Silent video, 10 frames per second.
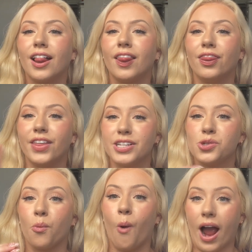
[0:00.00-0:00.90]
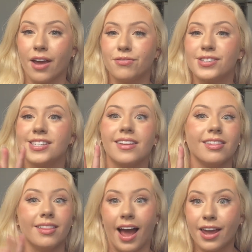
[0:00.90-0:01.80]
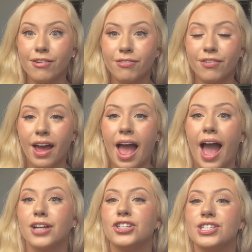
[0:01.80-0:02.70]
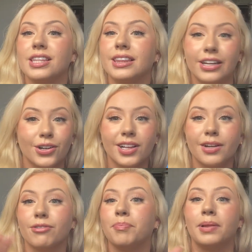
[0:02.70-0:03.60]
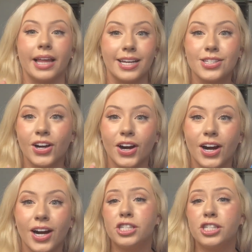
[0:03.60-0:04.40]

this wife's life and just literally replace her.